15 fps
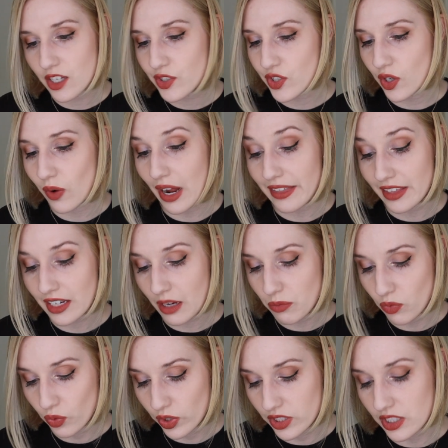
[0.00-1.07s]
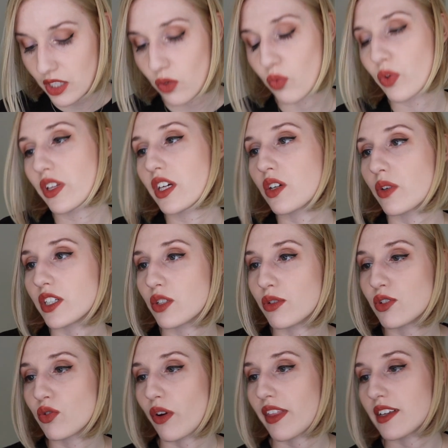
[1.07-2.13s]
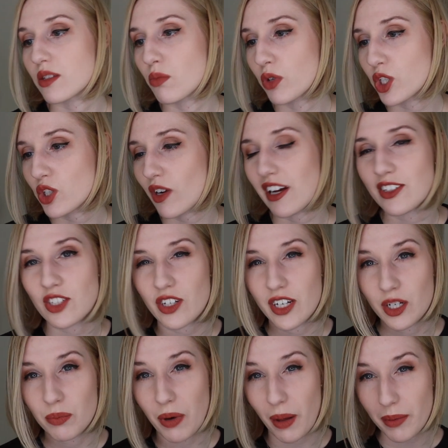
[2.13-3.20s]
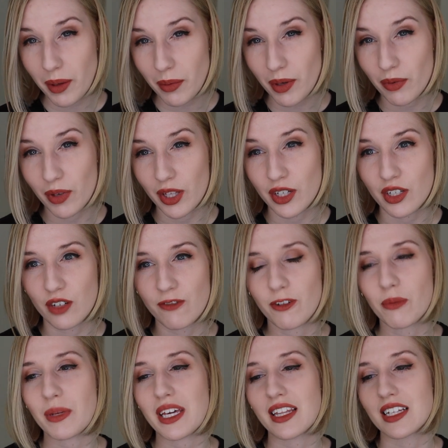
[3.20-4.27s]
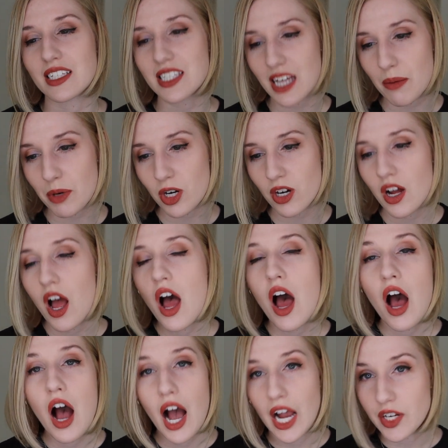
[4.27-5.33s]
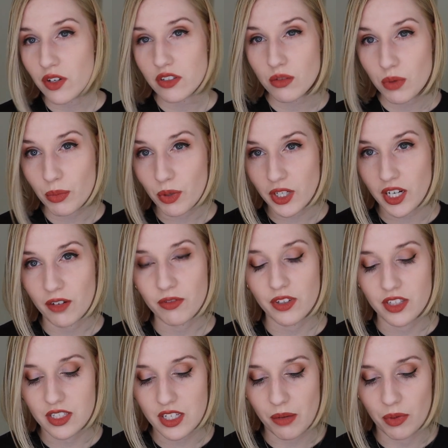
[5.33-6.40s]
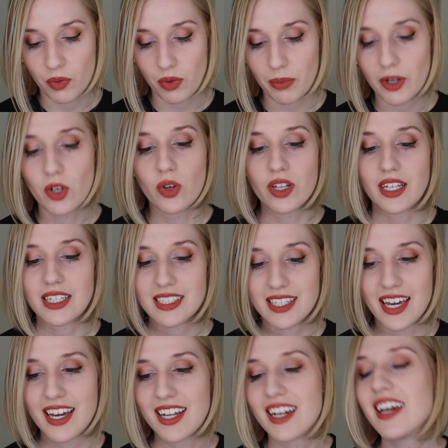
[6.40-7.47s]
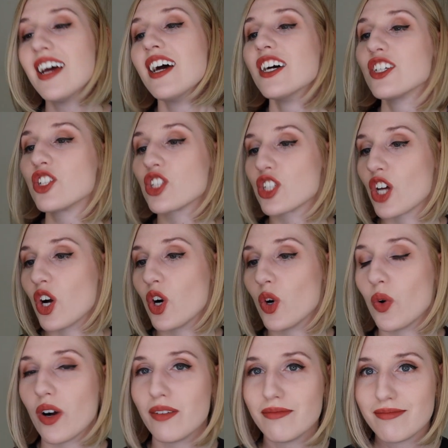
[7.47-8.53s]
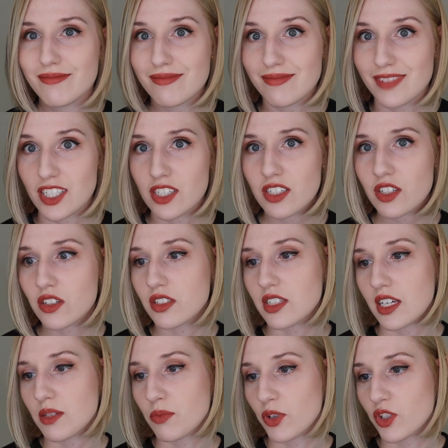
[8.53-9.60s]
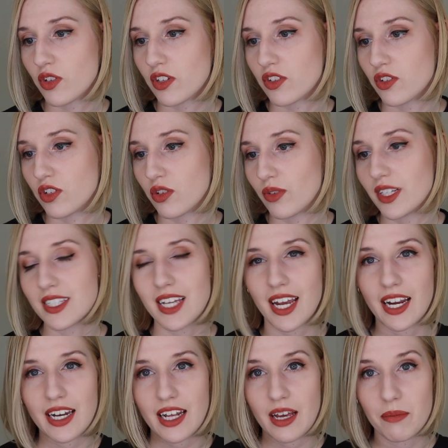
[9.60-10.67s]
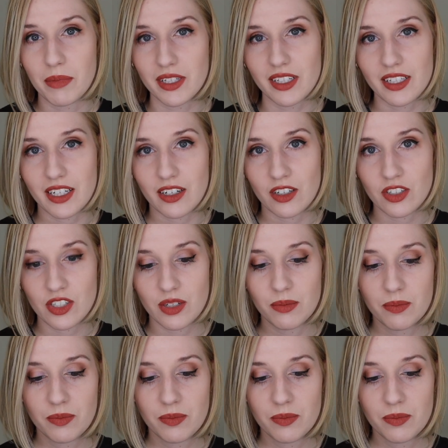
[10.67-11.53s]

So I think I'm really, really going to enjoy this moisturizer. It'll probably be really good for me in the summer. I do have to be more careful in the summer with my oily skin. So this is a good size moisturizer too. It's 80 milliliters.